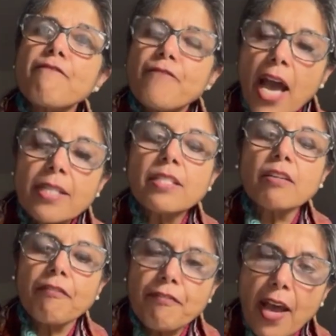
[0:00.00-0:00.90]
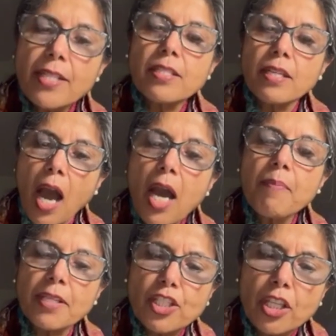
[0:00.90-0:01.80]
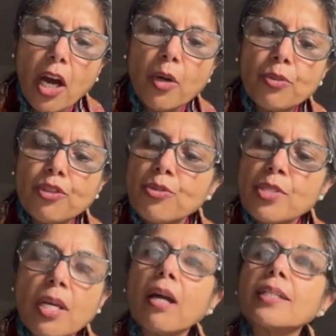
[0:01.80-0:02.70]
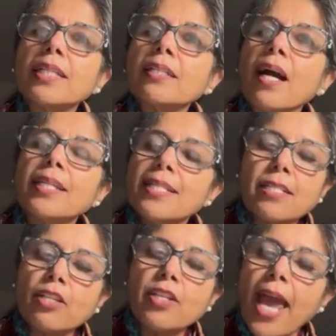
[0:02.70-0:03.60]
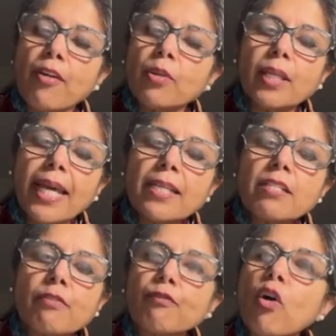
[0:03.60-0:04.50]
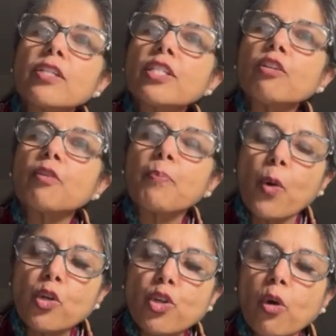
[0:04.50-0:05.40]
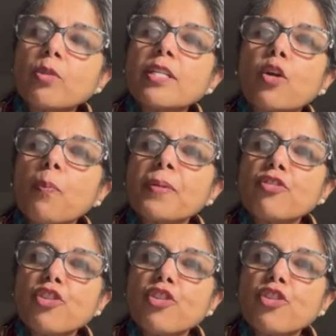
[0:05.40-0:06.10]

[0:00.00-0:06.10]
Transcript: Faster, faster, I must go through darkening gullies and narrow lanes, vaulting over portholes and open